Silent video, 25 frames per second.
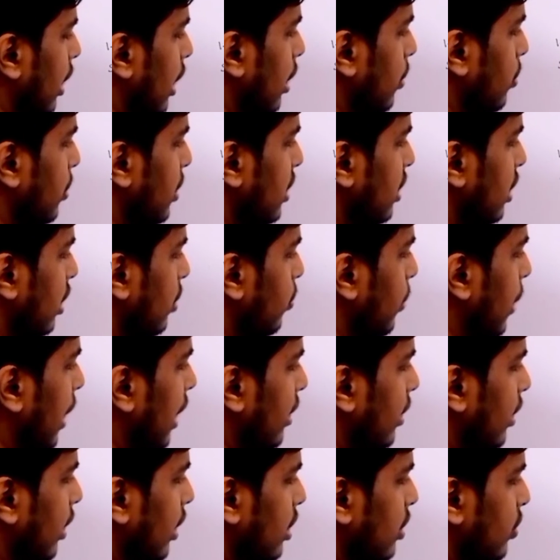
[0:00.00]
elements in
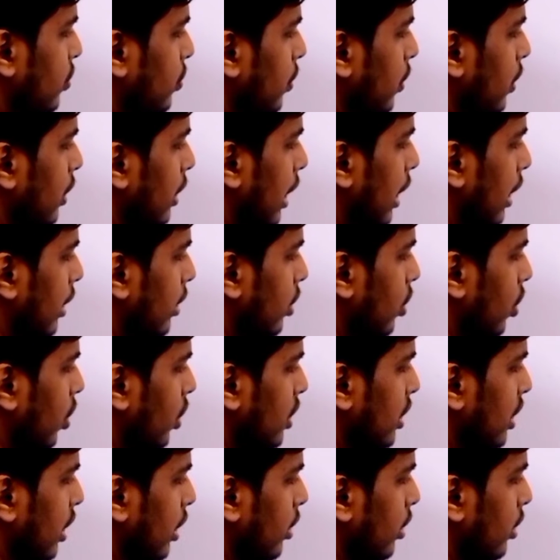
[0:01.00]
matrix n
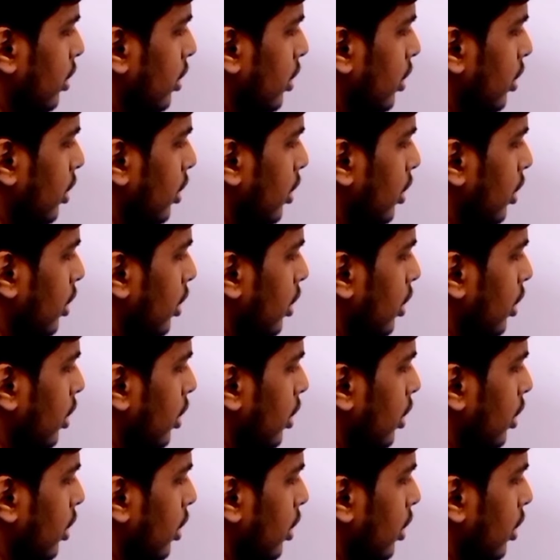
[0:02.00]
cross n.